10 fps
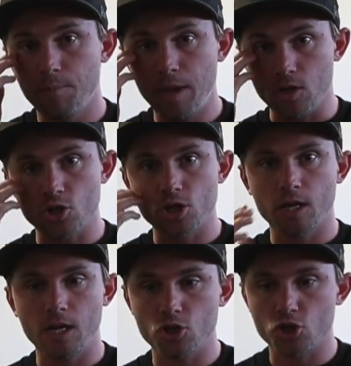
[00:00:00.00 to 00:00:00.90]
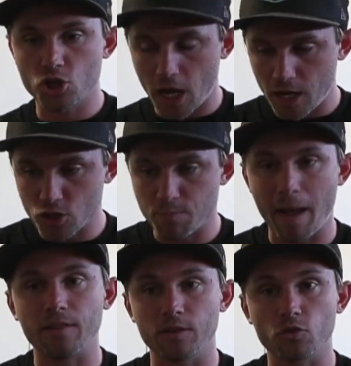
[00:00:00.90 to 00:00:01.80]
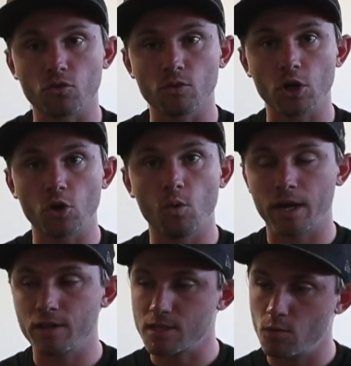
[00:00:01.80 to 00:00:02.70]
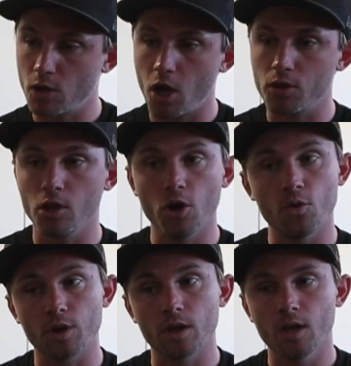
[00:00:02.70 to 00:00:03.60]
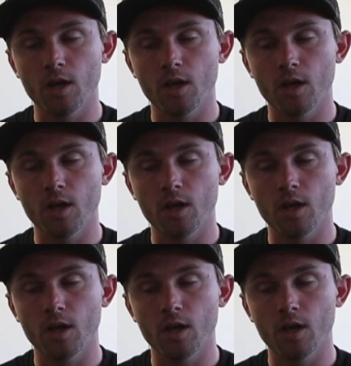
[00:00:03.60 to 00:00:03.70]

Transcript: pitch and change balance really quick because it would unload.